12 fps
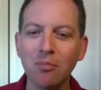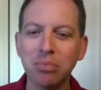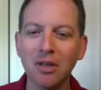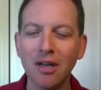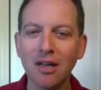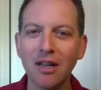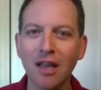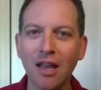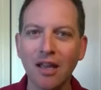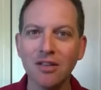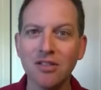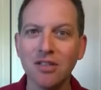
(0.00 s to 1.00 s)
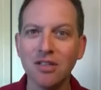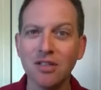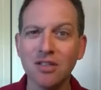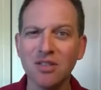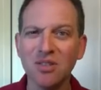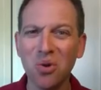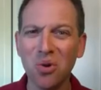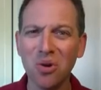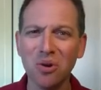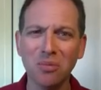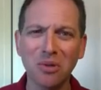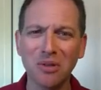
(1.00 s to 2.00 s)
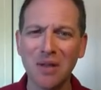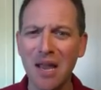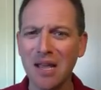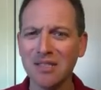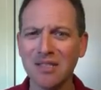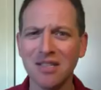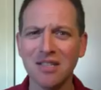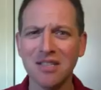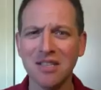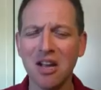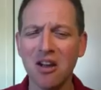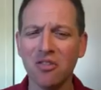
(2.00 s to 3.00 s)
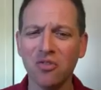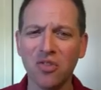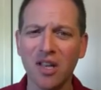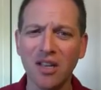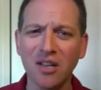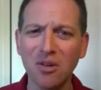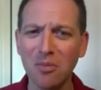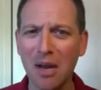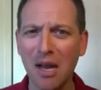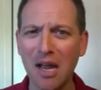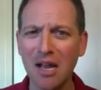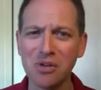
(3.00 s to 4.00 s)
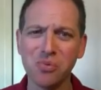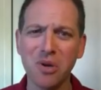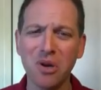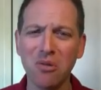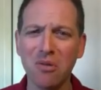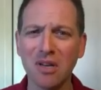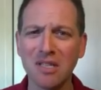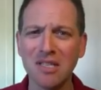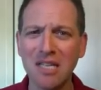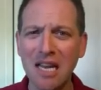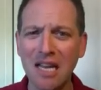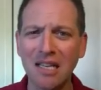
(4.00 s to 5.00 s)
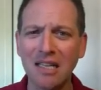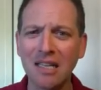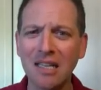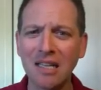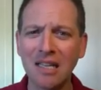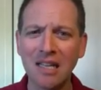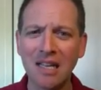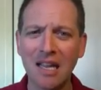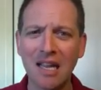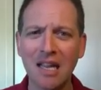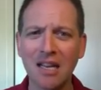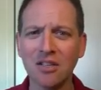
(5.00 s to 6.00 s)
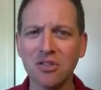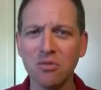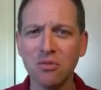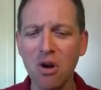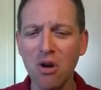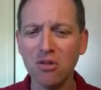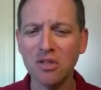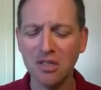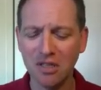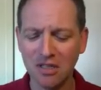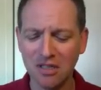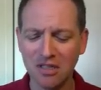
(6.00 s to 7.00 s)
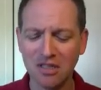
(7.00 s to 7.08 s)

at blood as this horrible, nasty stuff that, oh my gosh, we don't want to see it and it's gross and it's